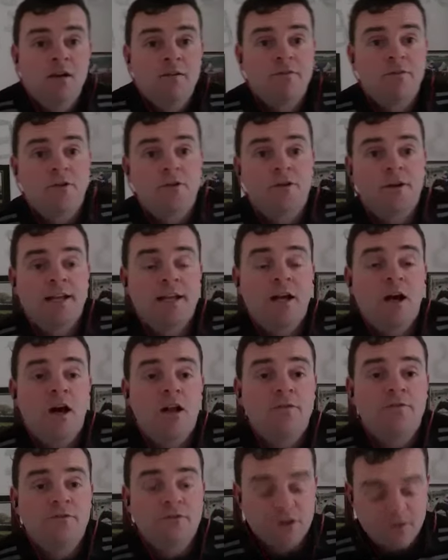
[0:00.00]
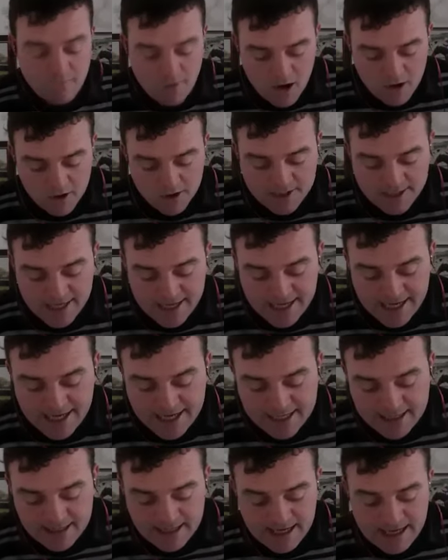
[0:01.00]
for the golf tomorrow.
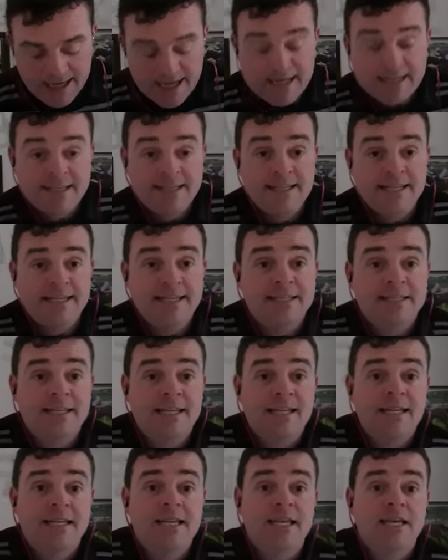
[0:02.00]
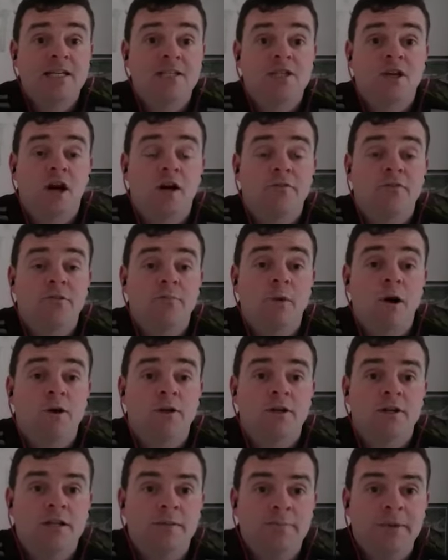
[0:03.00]
The AT&T kicks off
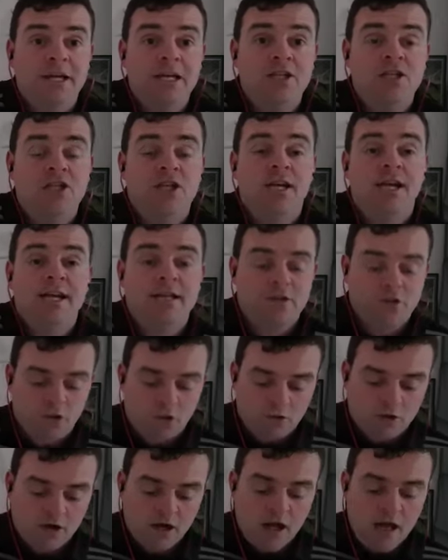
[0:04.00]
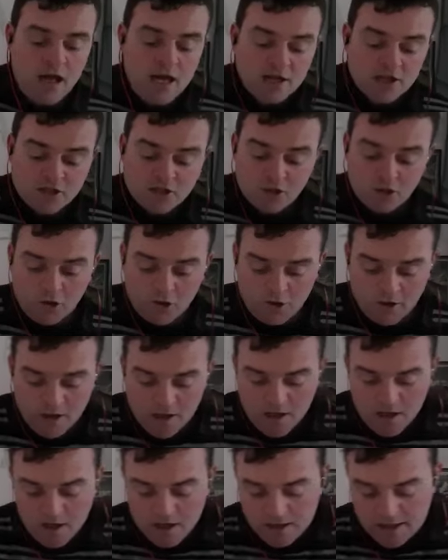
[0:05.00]
tomorrow on the PGA Tour. So
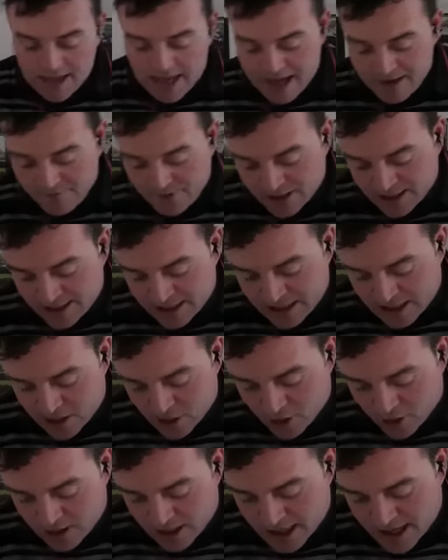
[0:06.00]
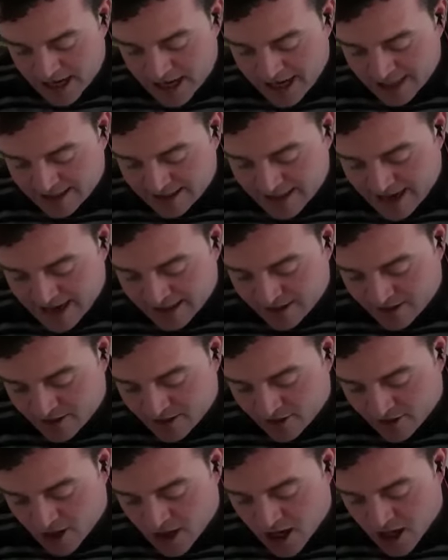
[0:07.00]
have a little look at that.
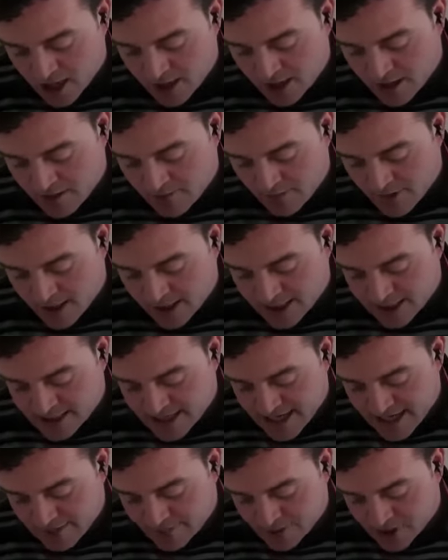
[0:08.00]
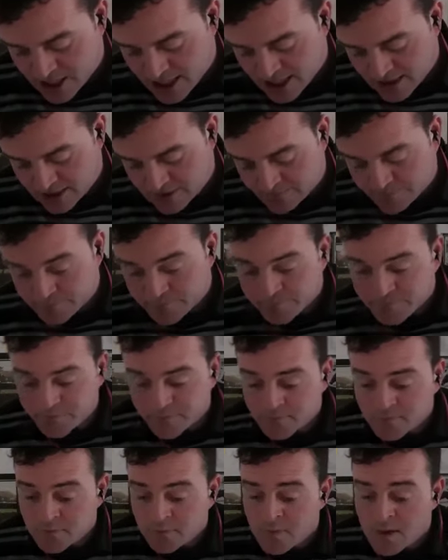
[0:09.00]
They're on my Snapchat.
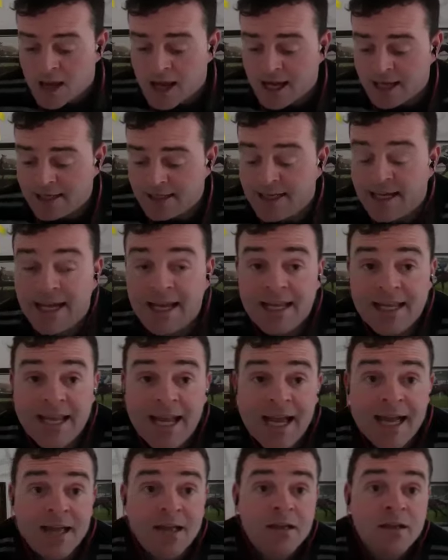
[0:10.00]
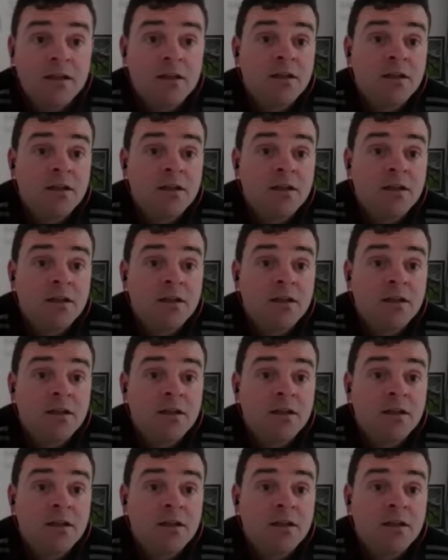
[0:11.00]
And yeah,